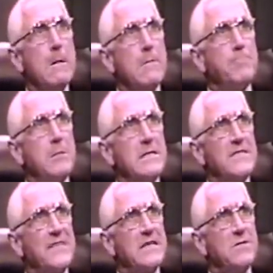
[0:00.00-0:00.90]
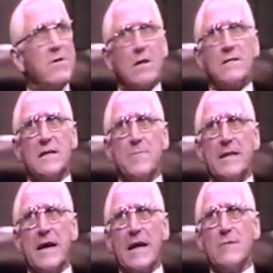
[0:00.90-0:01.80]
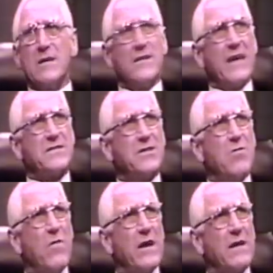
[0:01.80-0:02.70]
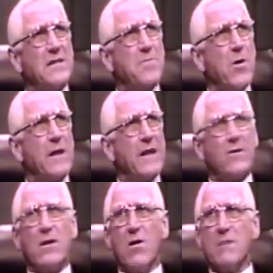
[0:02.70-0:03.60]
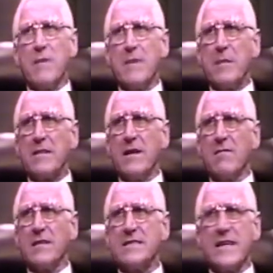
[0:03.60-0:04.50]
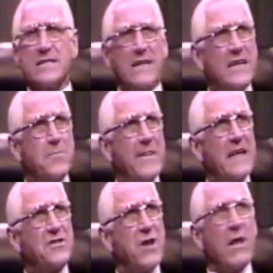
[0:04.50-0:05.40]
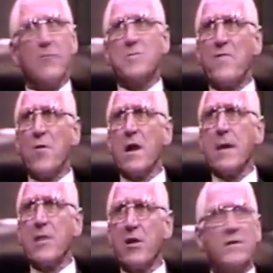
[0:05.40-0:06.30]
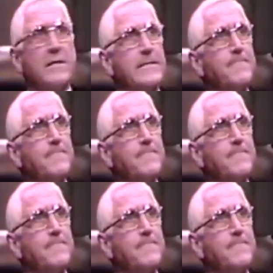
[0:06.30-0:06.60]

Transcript: Well, boys, if I knew you were going to tell me that, I wouldn't have asked you over here this morning. The good Lord may have built the earth in 6 days, but that surely was before labor unions.